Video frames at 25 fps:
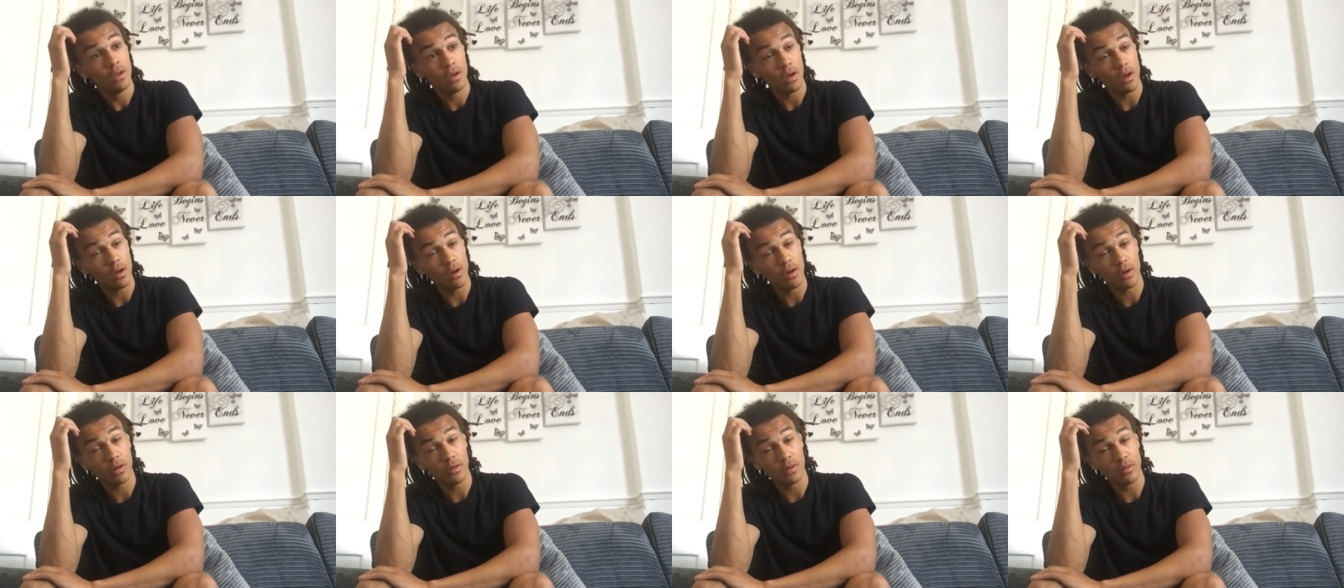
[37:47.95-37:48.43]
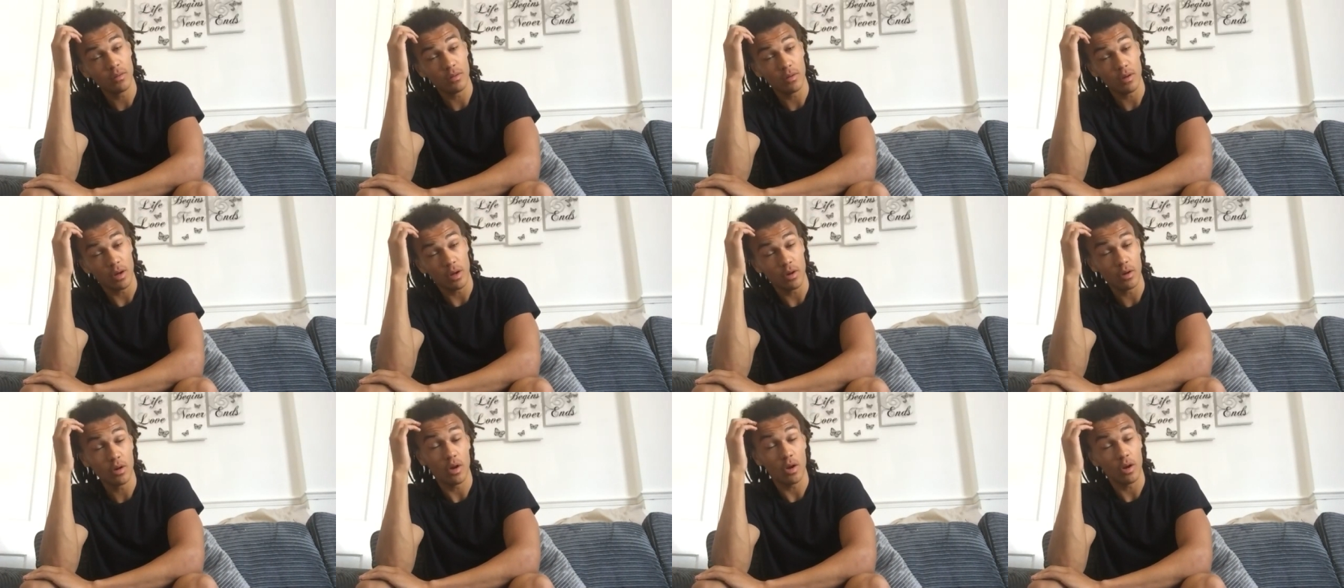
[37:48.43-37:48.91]
a lot
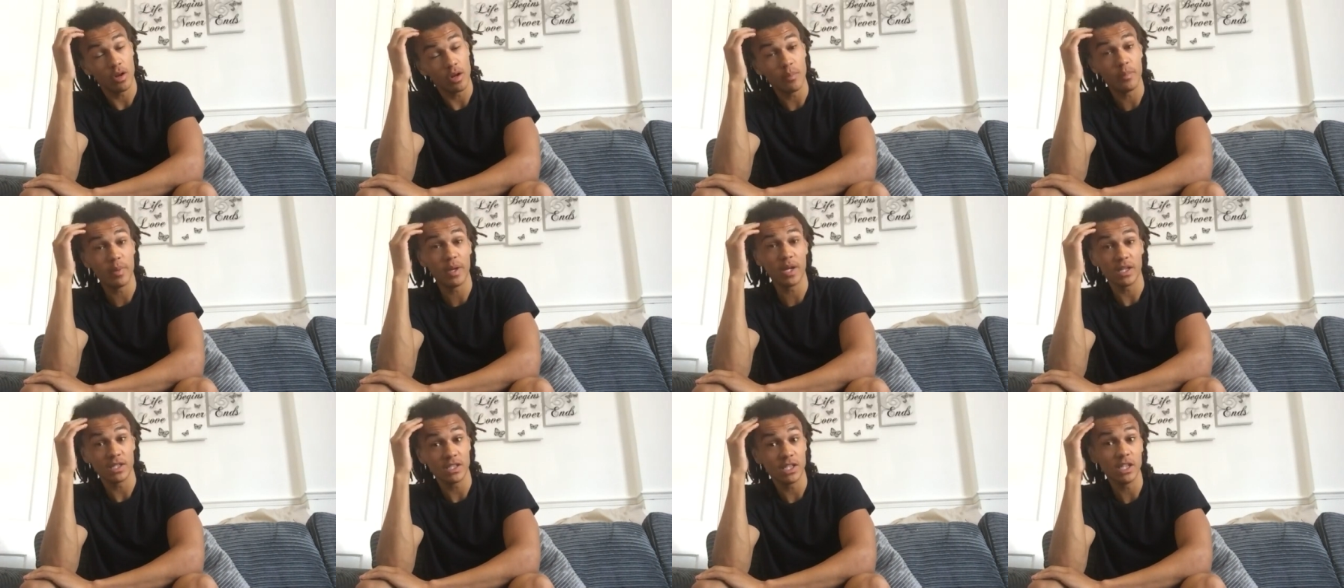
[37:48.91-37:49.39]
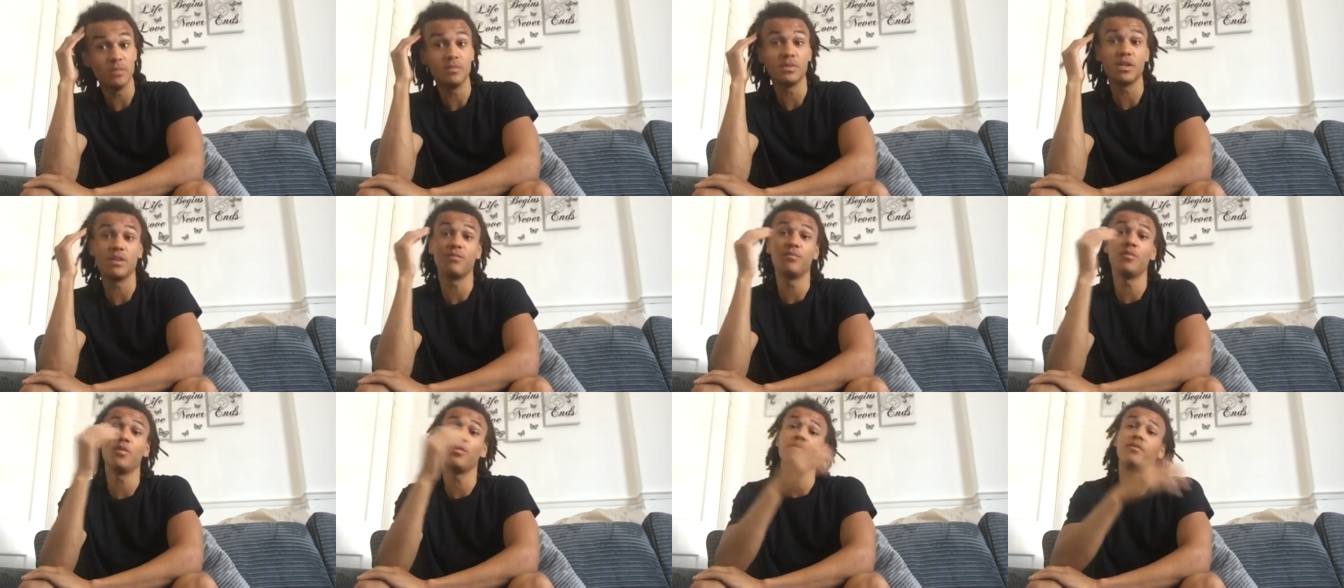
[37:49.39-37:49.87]
of the bigger teams
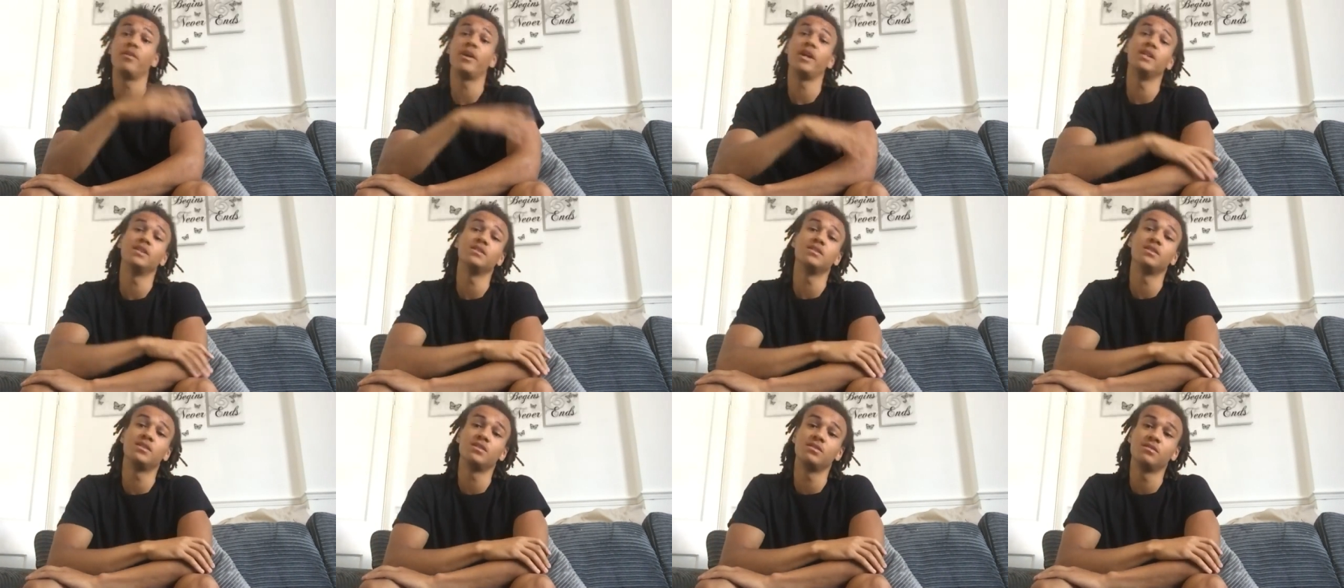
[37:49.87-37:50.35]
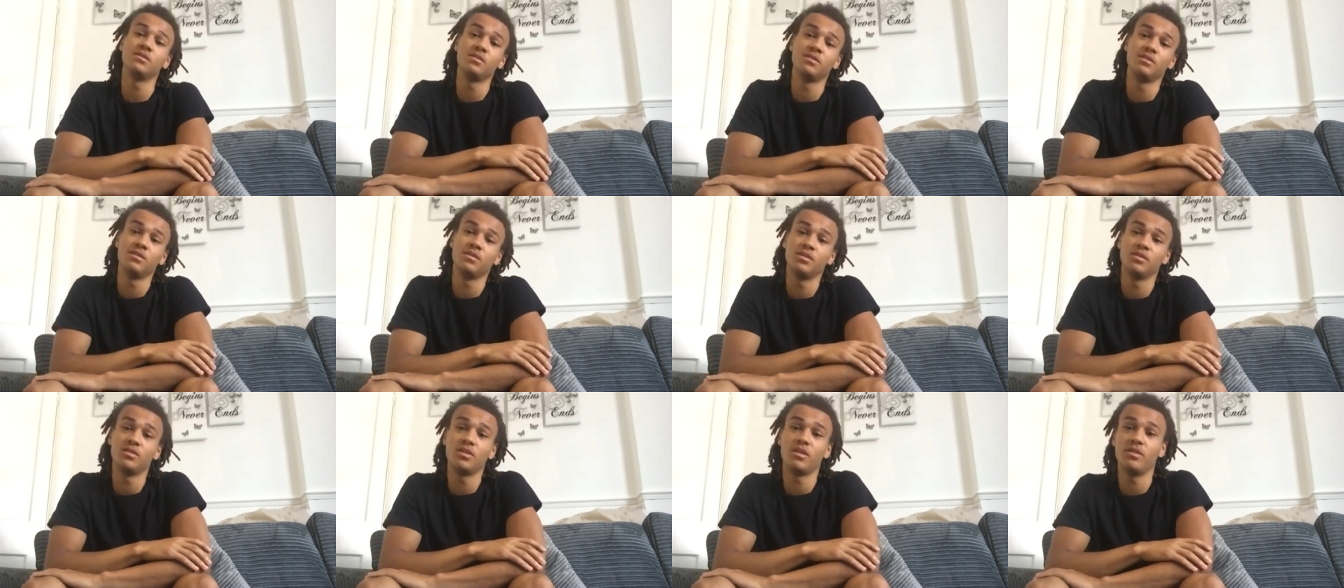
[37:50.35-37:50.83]
have more fans,
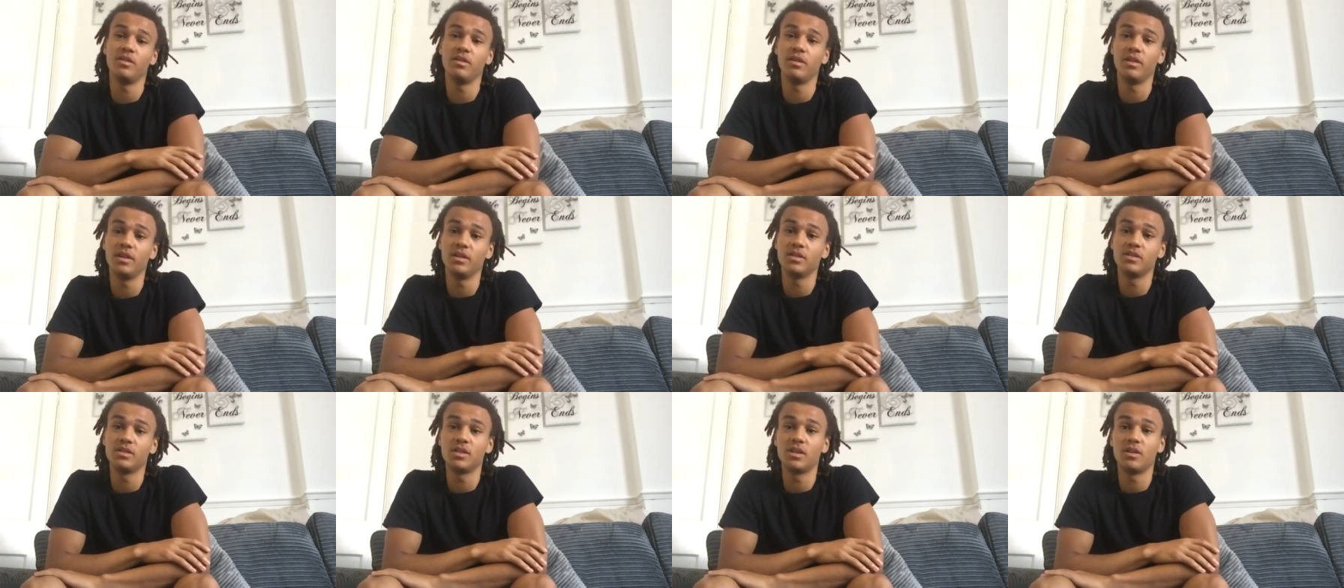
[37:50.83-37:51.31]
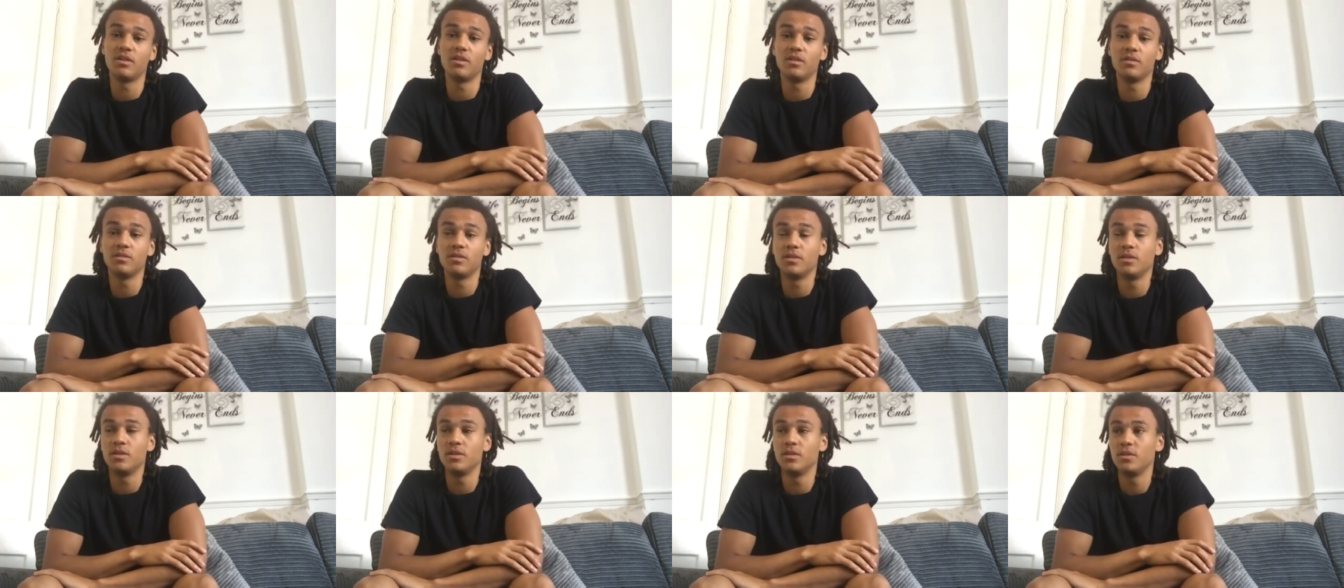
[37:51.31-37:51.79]
don't they? So